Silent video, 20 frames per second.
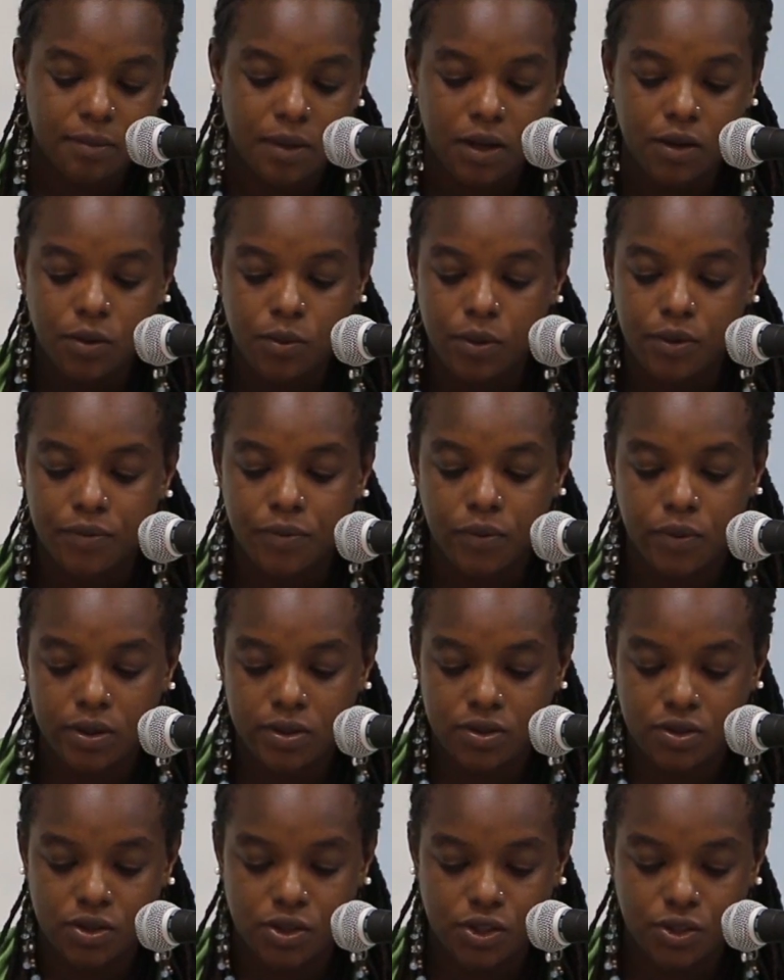him that you were
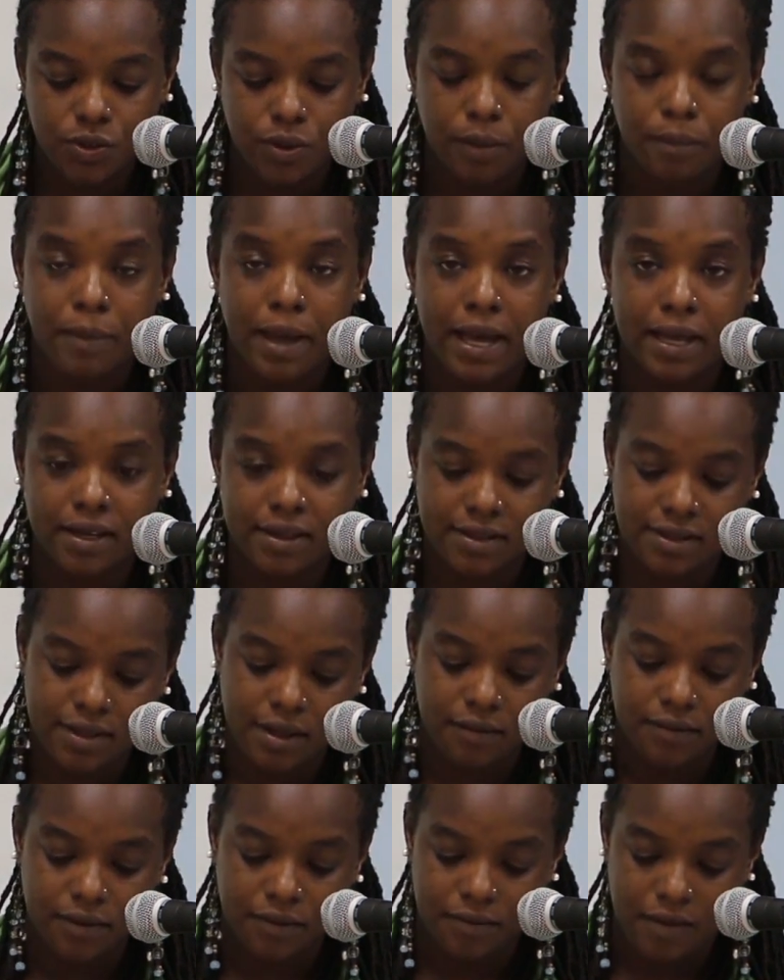forced to shoot a man in
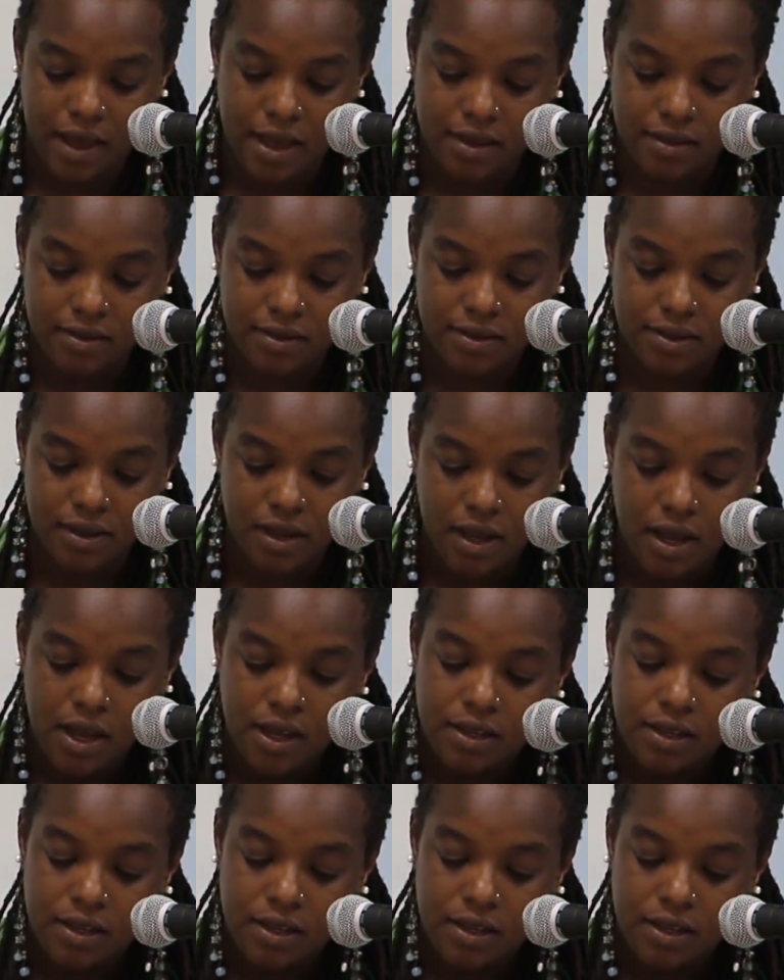self-defense,